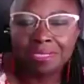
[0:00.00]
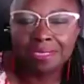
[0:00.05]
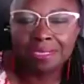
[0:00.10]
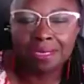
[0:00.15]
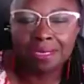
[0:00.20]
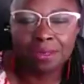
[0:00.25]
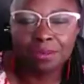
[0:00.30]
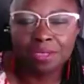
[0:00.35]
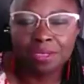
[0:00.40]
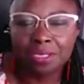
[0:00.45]

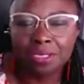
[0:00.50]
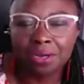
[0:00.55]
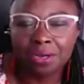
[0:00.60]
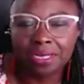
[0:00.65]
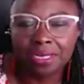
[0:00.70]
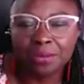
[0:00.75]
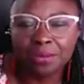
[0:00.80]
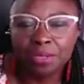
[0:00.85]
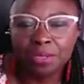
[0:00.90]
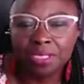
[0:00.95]
I'm sorry,
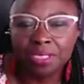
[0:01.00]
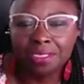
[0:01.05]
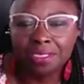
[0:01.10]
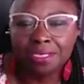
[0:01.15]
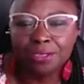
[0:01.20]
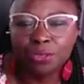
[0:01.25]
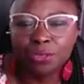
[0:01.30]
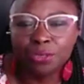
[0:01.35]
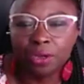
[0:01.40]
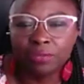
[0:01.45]
I didn't mean to
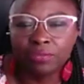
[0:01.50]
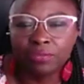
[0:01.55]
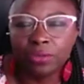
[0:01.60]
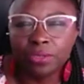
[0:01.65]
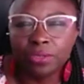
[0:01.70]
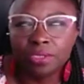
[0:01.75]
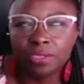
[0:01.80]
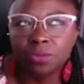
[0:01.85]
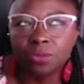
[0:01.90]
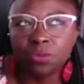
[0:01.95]
cut you off. There
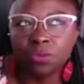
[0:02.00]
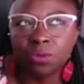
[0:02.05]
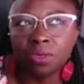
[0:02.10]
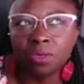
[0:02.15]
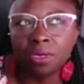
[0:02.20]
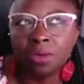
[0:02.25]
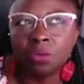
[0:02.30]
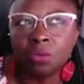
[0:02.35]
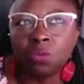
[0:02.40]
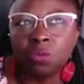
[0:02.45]
was
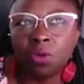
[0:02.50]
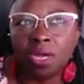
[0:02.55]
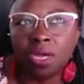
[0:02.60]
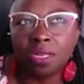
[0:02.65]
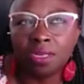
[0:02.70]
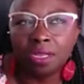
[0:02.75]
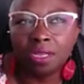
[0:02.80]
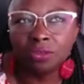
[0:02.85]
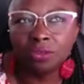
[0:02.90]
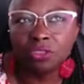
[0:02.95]

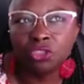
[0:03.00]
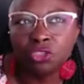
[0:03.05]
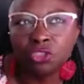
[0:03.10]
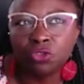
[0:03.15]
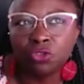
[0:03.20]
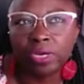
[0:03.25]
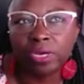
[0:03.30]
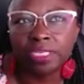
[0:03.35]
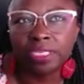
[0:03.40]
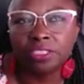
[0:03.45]
another
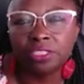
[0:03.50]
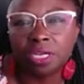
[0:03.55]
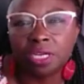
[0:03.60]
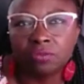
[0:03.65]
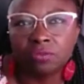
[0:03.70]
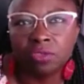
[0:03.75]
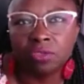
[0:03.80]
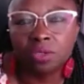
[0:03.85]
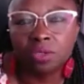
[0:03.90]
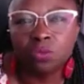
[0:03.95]
strategy I
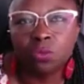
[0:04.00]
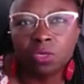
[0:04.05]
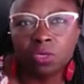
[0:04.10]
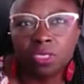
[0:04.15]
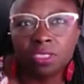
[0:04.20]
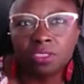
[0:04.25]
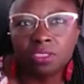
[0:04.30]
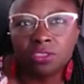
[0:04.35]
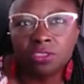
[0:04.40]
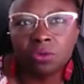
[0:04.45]
really
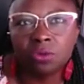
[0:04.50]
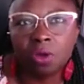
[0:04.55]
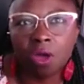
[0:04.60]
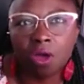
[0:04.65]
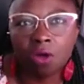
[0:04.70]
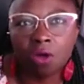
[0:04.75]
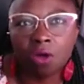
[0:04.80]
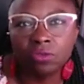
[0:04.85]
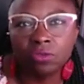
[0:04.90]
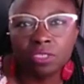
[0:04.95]
wanted to
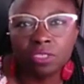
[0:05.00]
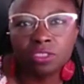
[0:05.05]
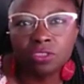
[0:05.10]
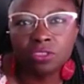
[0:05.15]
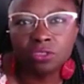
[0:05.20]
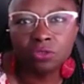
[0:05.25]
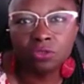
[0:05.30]
offer to